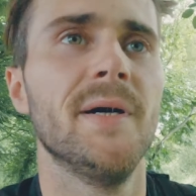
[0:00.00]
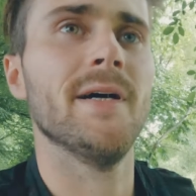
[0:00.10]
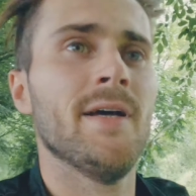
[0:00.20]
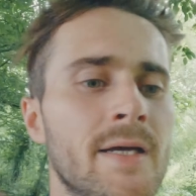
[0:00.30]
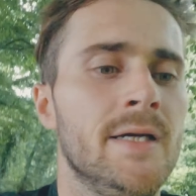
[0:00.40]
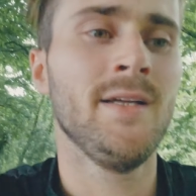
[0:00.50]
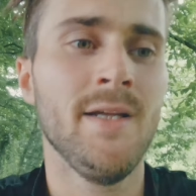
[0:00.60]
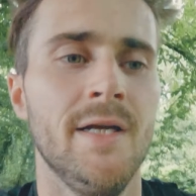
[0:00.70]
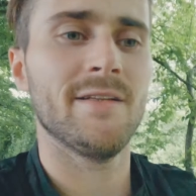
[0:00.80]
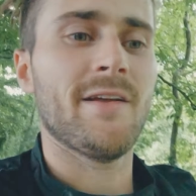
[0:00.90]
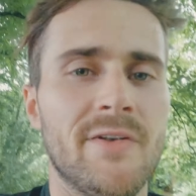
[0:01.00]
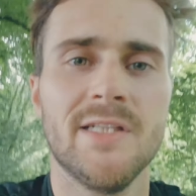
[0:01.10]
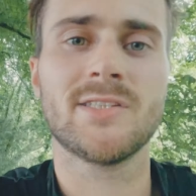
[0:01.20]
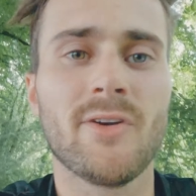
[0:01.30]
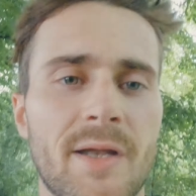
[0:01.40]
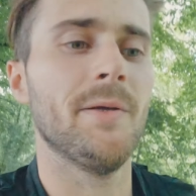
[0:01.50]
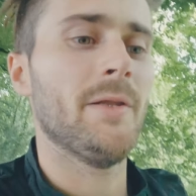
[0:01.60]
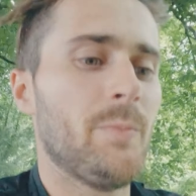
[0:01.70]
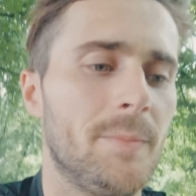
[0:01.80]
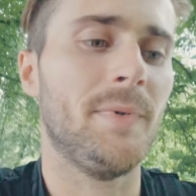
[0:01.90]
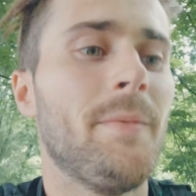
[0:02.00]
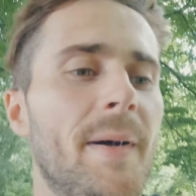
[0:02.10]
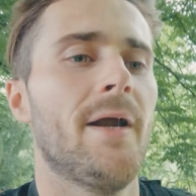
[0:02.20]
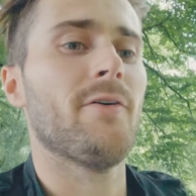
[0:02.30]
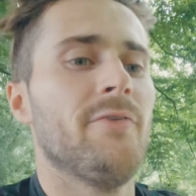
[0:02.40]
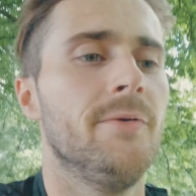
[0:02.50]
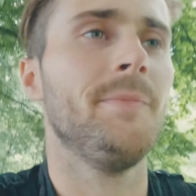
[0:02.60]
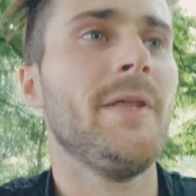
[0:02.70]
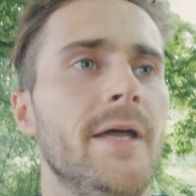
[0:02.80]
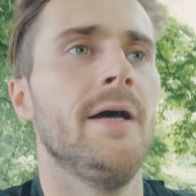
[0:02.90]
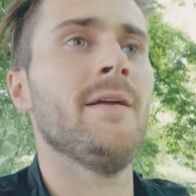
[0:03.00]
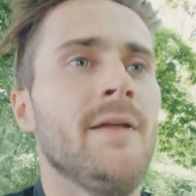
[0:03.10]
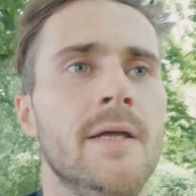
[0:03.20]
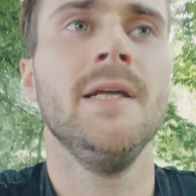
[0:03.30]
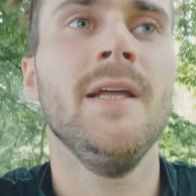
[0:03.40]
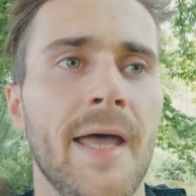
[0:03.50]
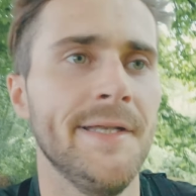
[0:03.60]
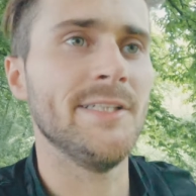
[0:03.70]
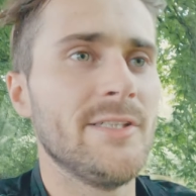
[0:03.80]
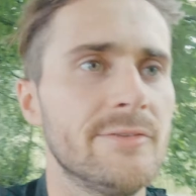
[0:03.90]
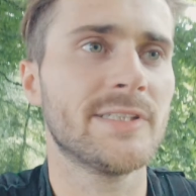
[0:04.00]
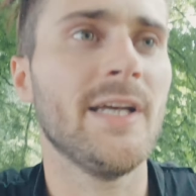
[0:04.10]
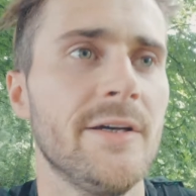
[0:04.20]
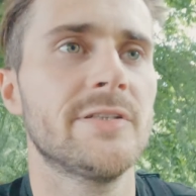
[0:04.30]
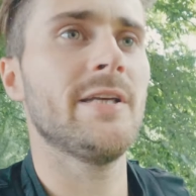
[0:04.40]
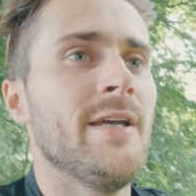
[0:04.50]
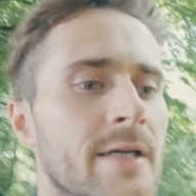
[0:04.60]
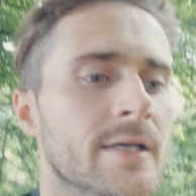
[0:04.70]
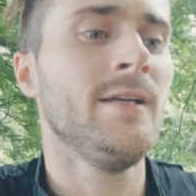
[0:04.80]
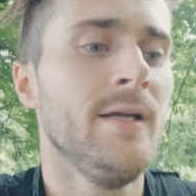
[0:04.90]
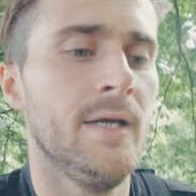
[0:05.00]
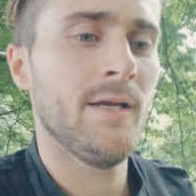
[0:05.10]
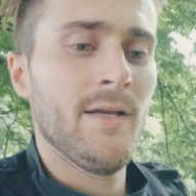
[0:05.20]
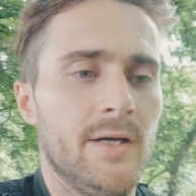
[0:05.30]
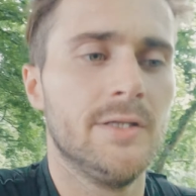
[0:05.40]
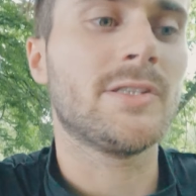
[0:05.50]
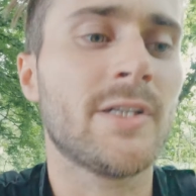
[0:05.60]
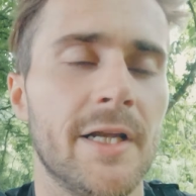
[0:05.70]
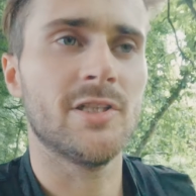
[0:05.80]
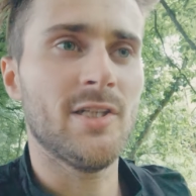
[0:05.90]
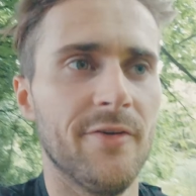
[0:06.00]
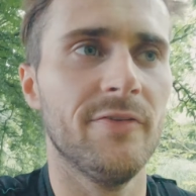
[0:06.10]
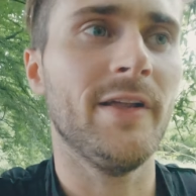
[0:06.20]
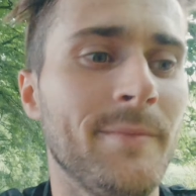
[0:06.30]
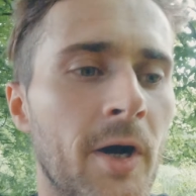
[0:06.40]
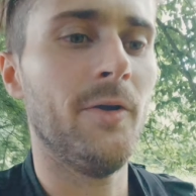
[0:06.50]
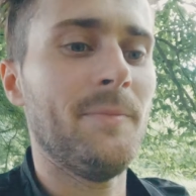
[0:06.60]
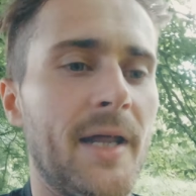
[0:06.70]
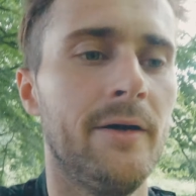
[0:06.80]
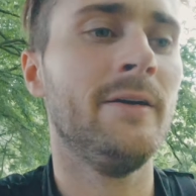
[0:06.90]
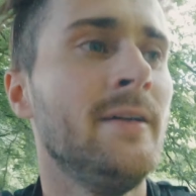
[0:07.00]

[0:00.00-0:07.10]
but definitely scraping the bottom of the barrel from the energy reserves. Just kind of shuffling home now.